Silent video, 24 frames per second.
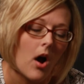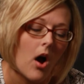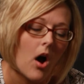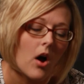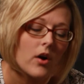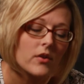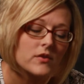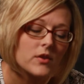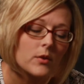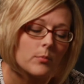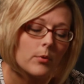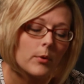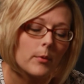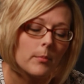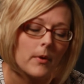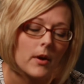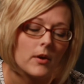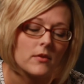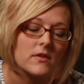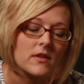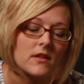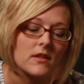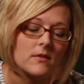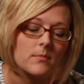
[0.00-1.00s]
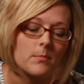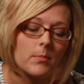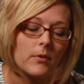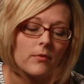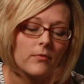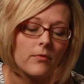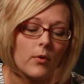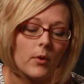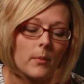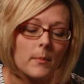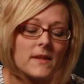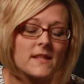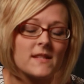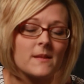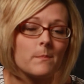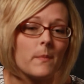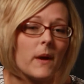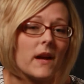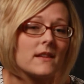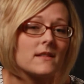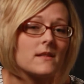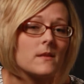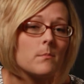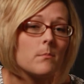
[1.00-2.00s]
also proposes
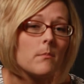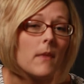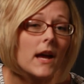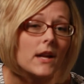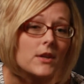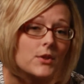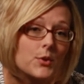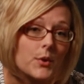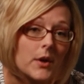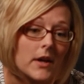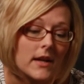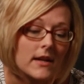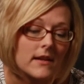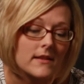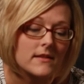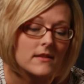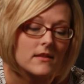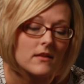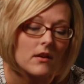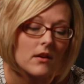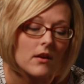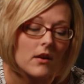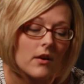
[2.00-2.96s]
performance-based metrics